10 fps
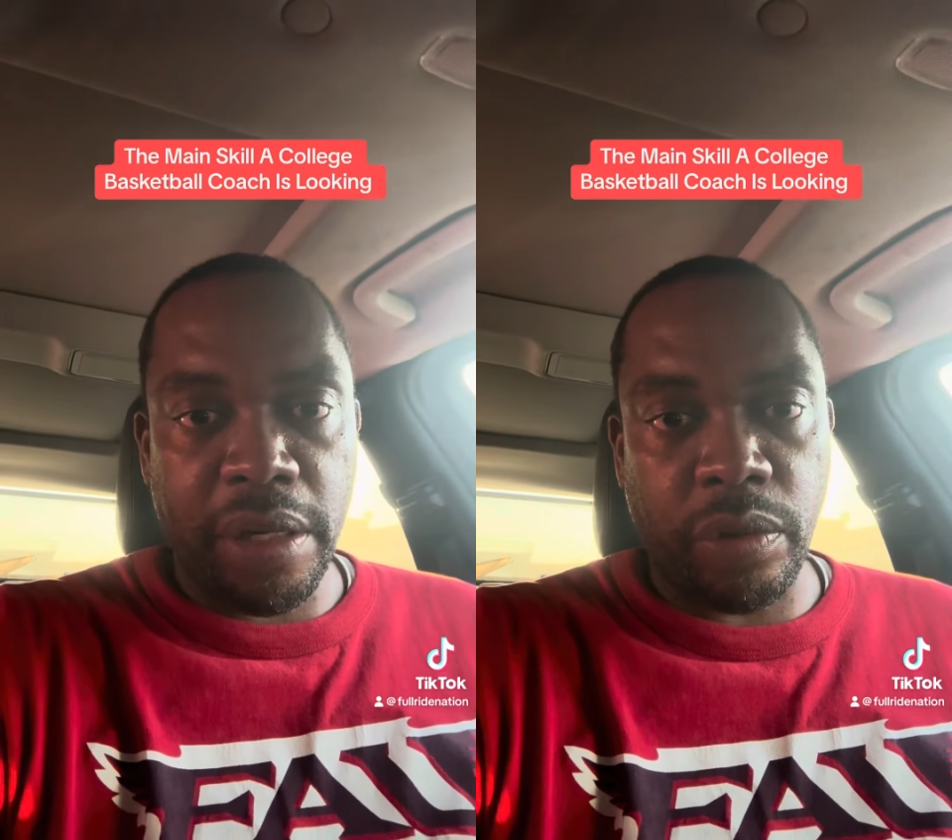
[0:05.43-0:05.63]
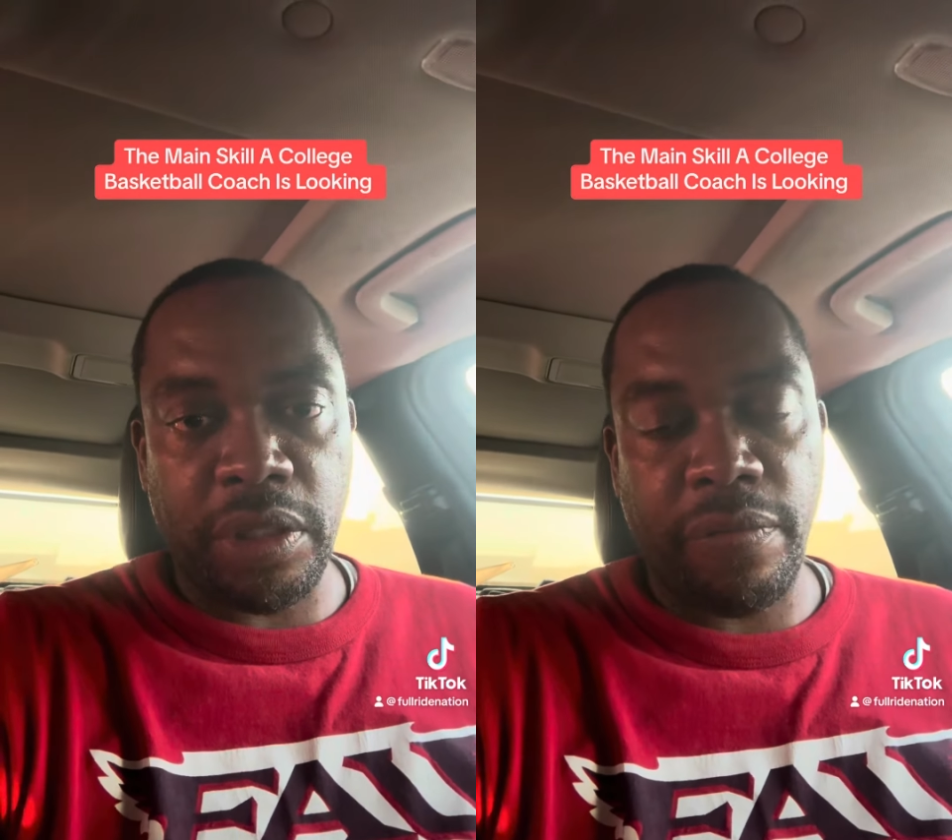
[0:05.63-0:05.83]

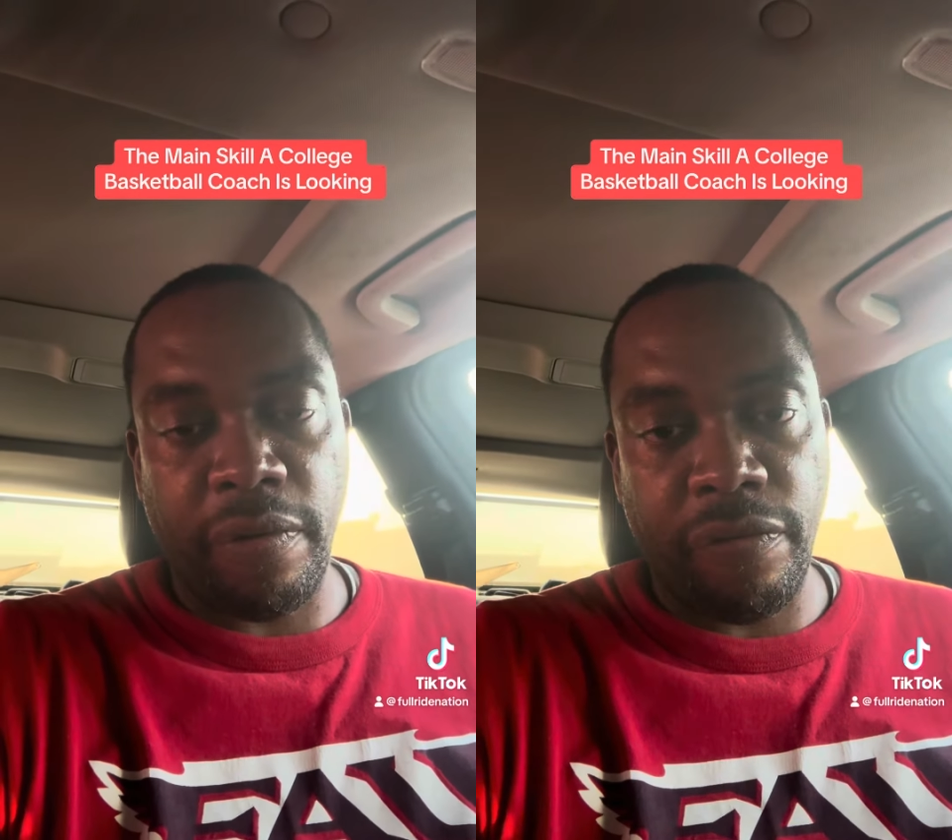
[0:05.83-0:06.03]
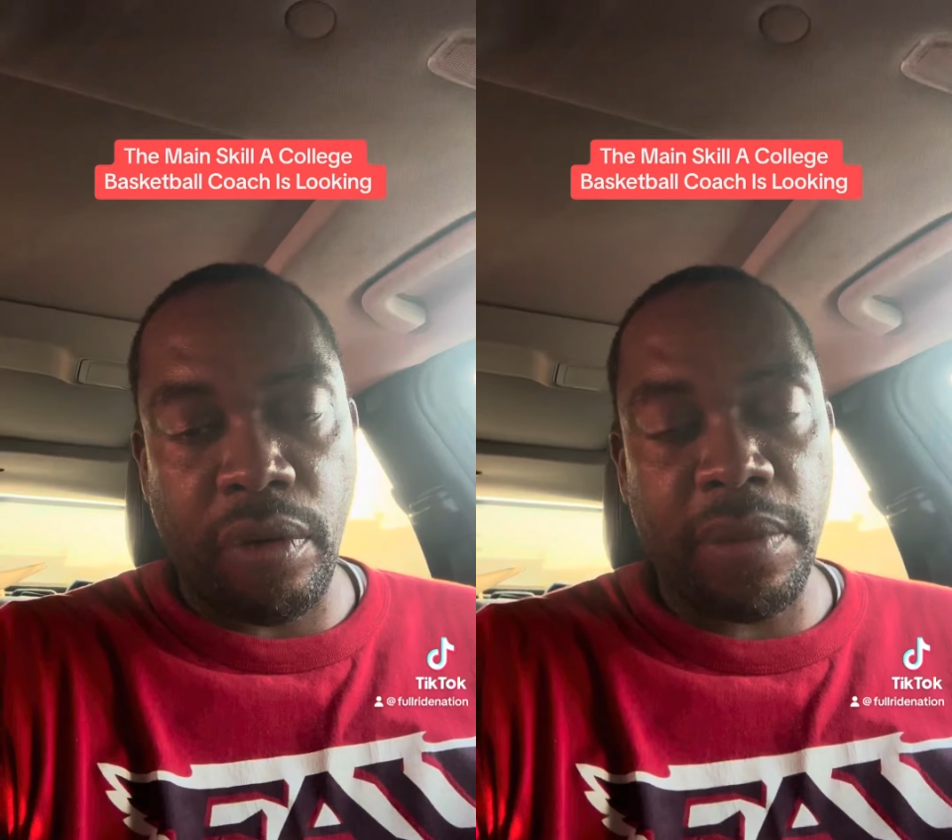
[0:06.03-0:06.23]
Christopher,
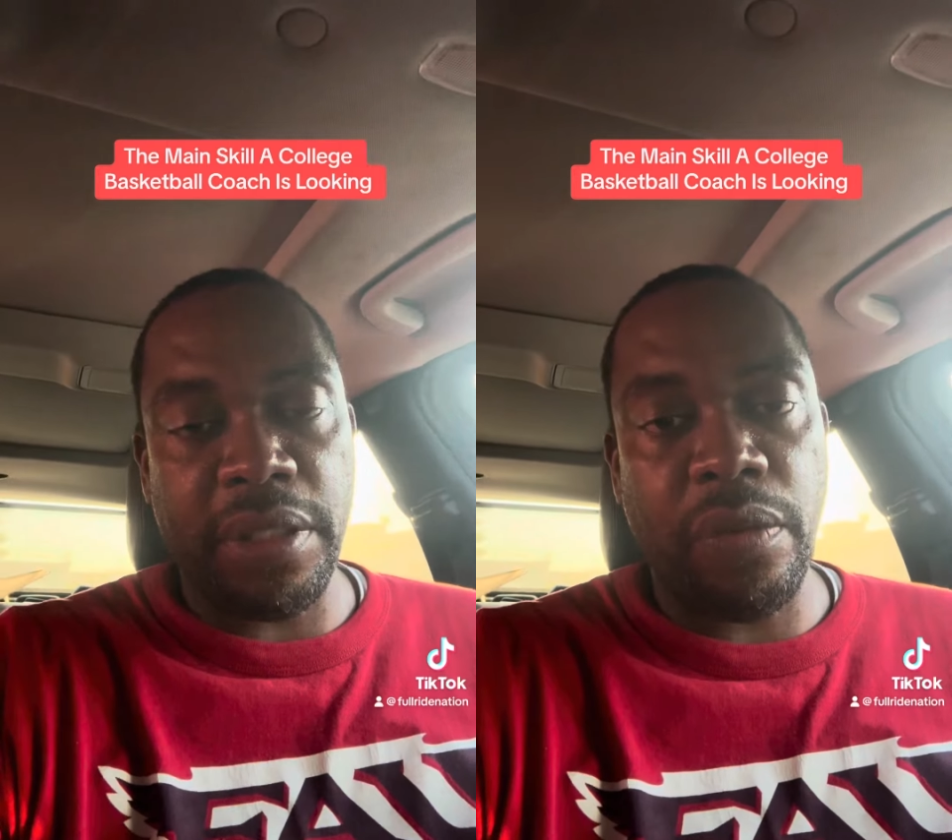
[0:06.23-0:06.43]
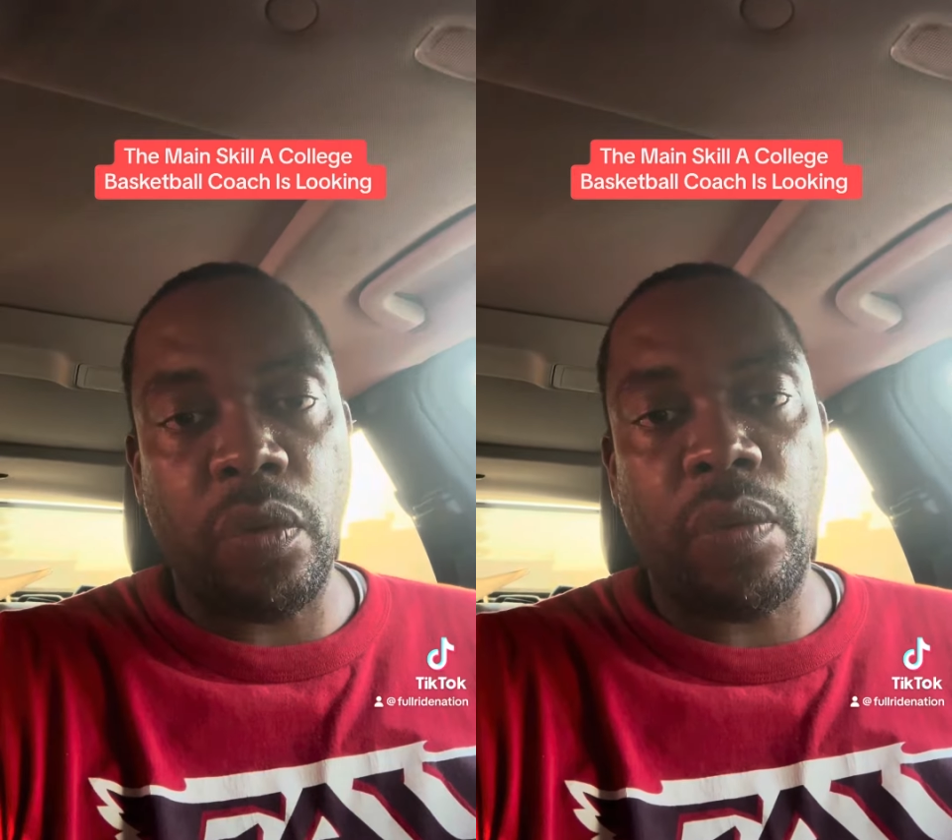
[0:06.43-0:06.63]
former
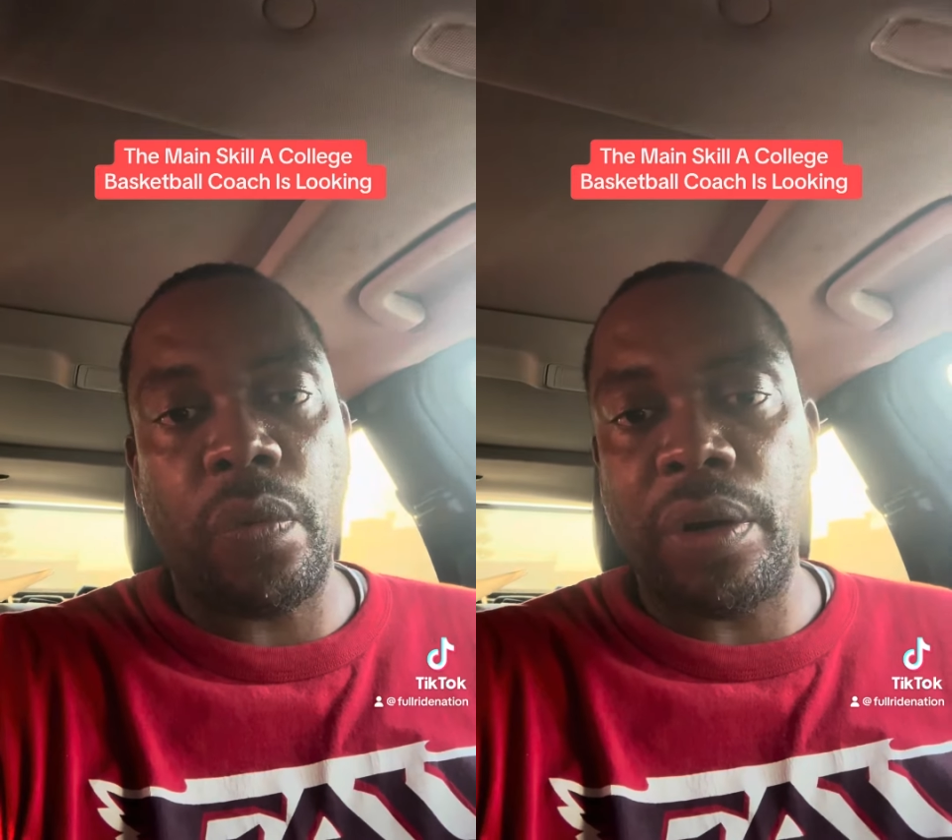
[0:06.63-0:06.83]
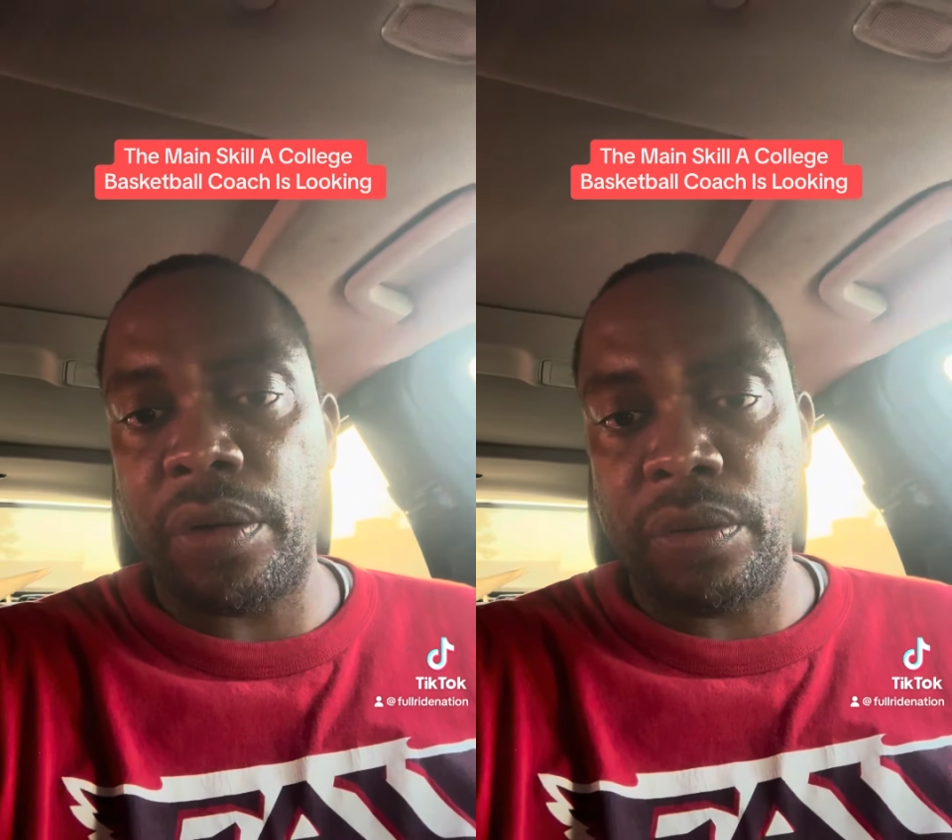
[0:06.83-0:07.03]
D1
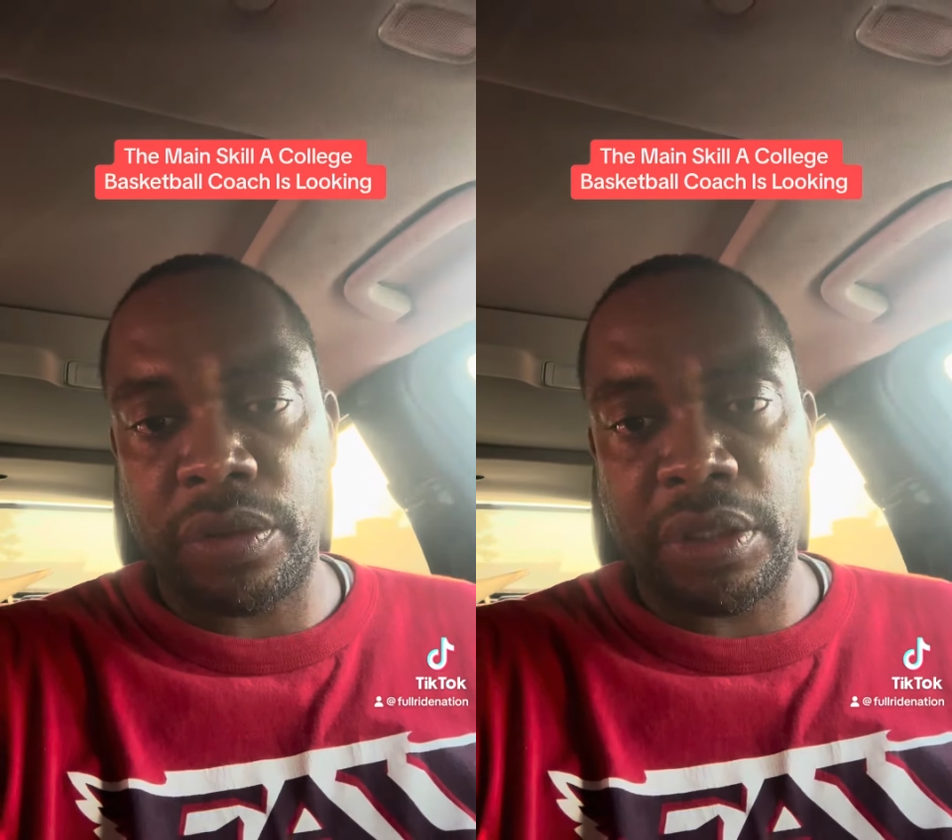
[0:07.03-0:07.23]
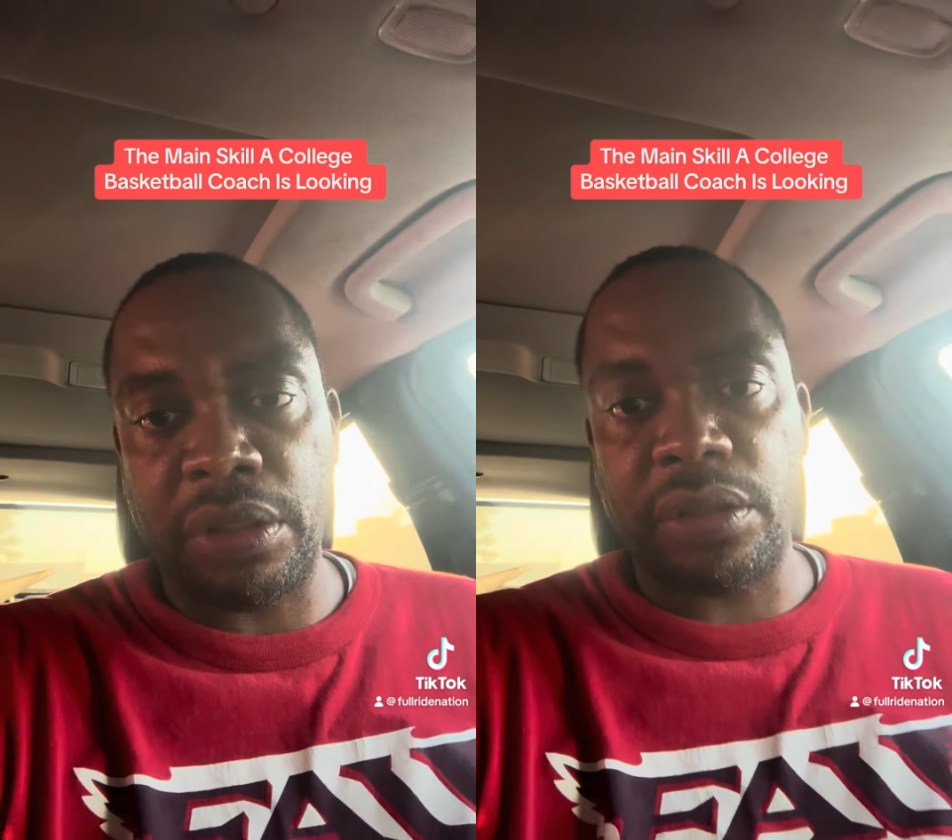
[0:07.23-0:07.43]
walk-on
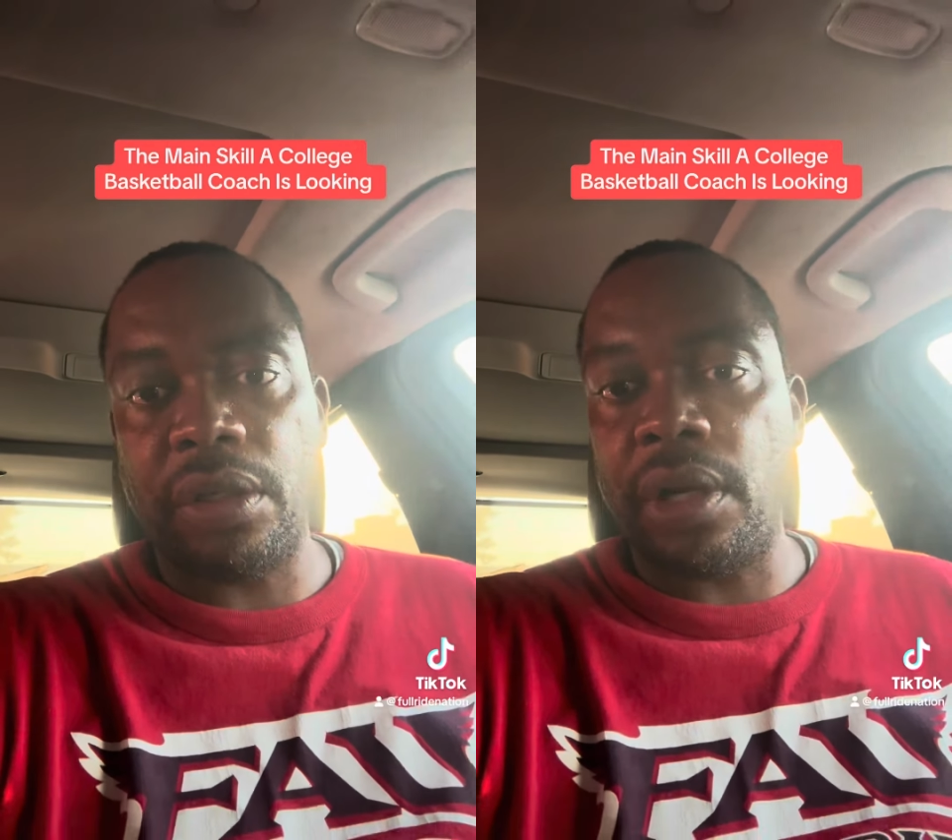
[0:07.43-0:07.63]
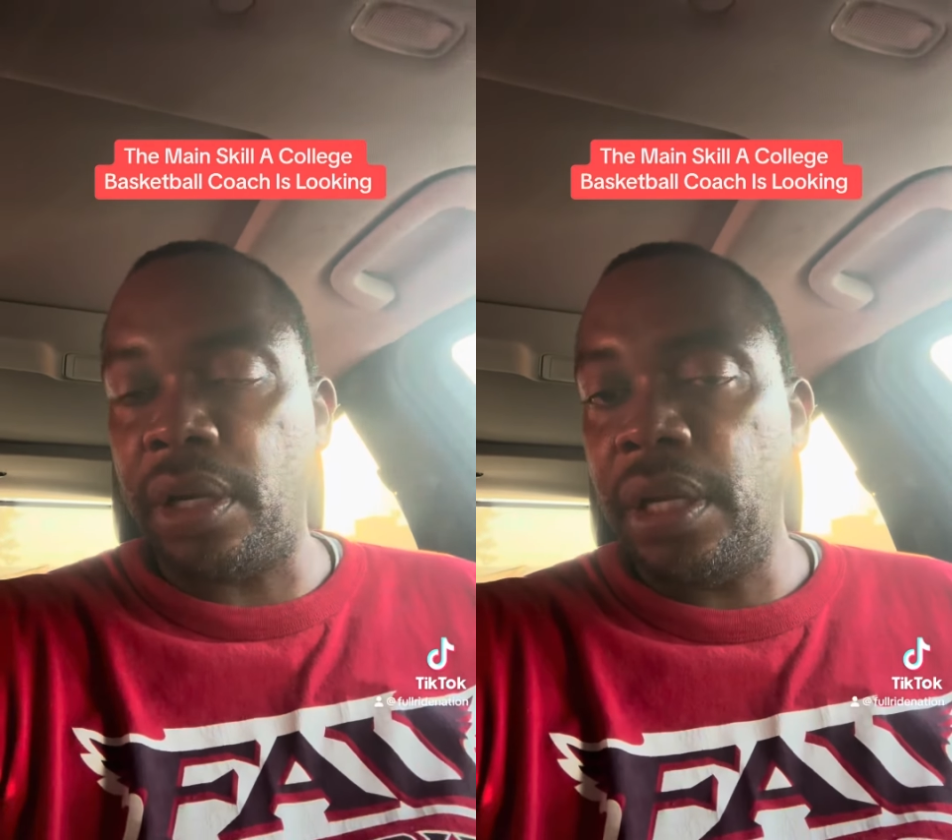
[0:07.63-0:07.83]
turn
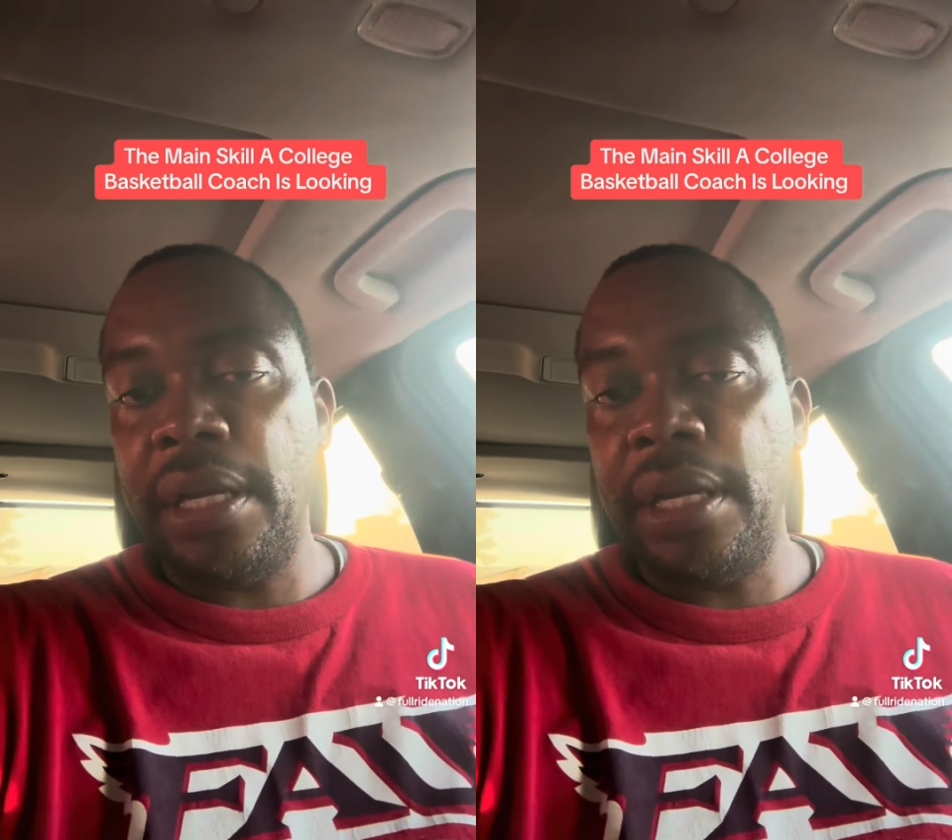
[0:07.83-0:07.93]
starter,